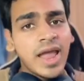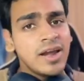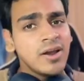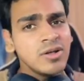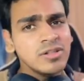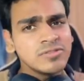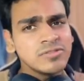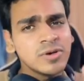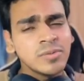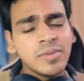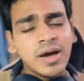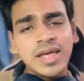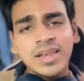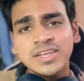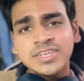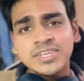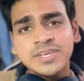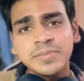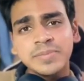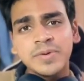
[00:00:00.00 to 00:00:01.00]
And also
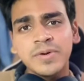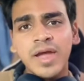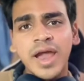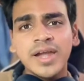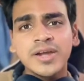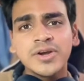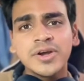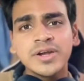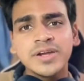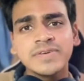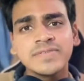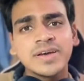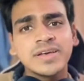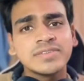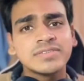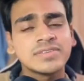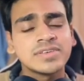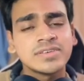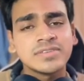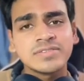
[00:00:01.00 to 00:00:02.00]
Mali GPU Android
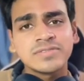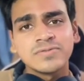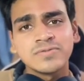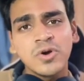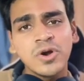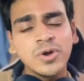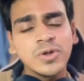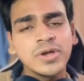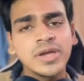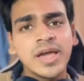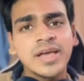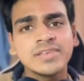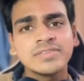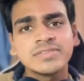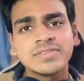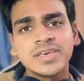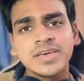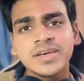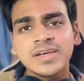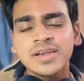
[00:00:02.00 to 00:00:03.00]
devices, what do you
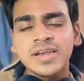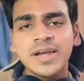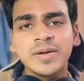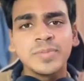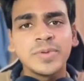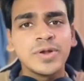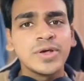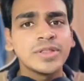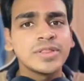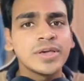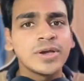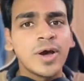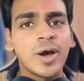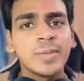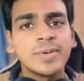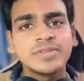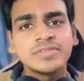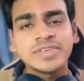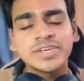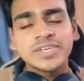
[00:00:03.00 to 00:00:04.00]
guys think? Let me know in the
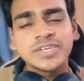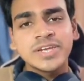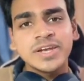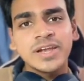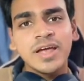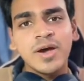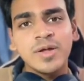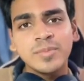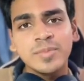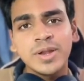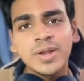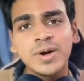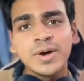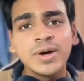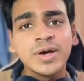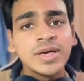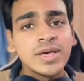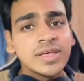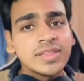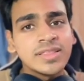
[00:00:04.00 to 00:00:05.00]
comment section down
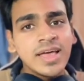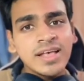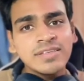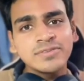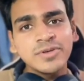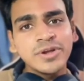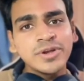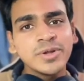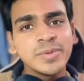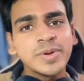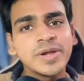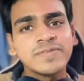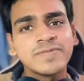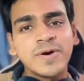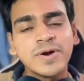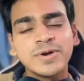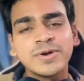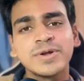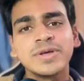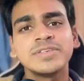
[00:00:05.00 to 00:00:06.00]
below. That's going to be it
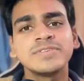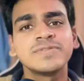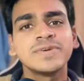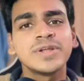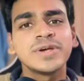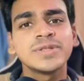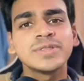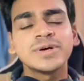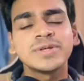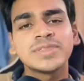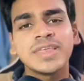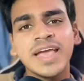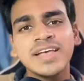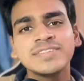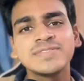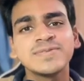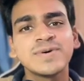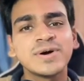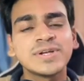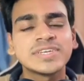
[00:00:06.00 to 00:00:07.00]
for today's video though.
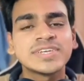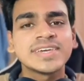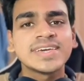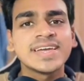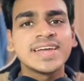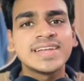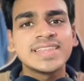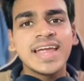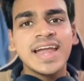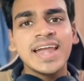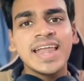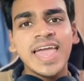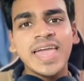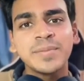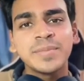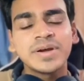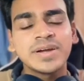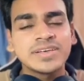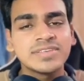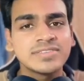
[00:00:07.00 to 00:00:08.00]
Thanks for watching. Hit that
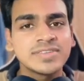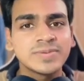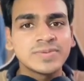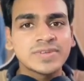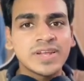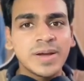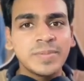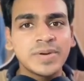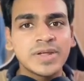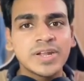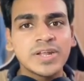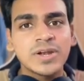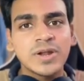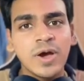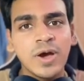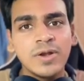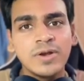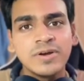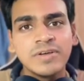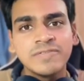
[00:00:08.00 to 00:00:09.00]
like button, subscribe, turn on
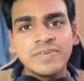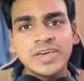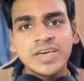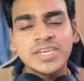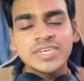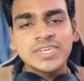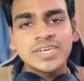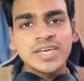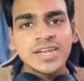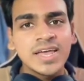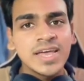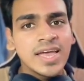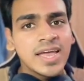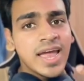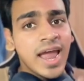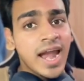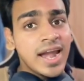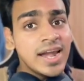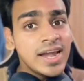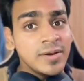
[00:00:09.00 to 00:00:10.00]
all notification,
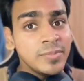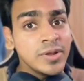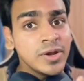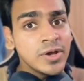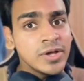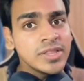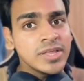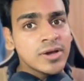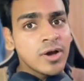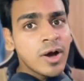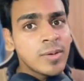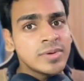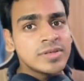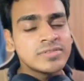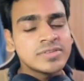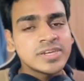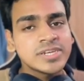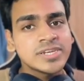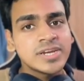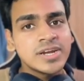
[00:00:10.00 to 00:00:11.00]
and let me know in the
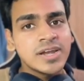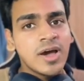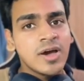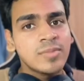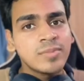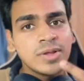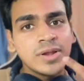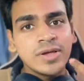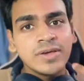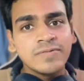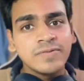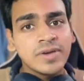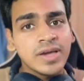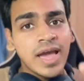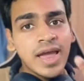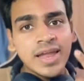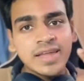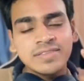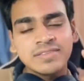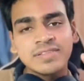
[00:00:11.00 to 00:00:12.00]
comment section down below if you
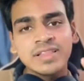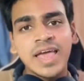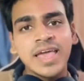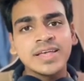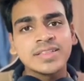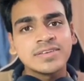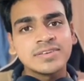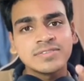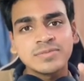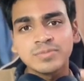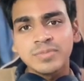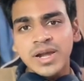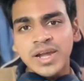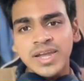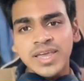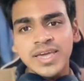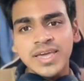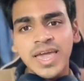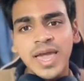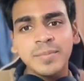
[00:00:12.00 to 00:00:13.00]
guys like this
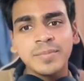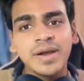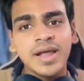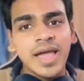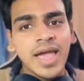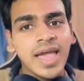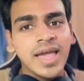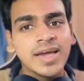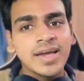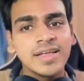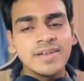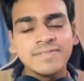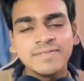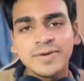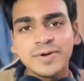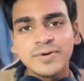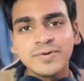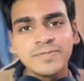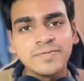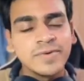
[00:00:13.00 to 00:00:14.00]
multi-camera angle
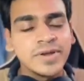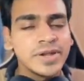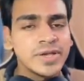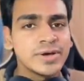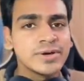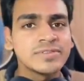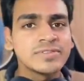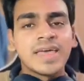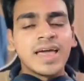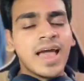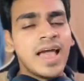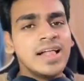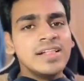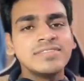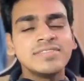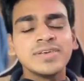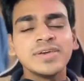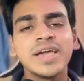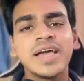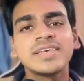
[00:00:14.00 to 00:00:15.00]
view videos.
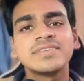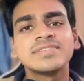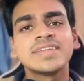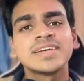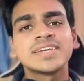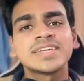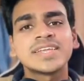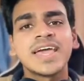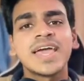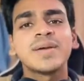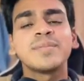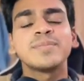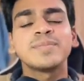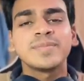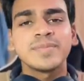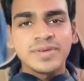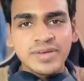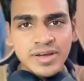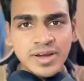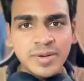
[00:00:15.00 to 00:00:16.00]
I'll see you guys next time.
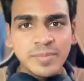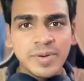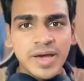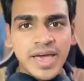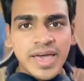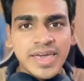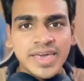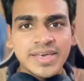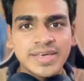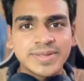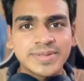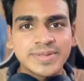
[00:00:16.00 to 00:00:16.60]
Goodbye.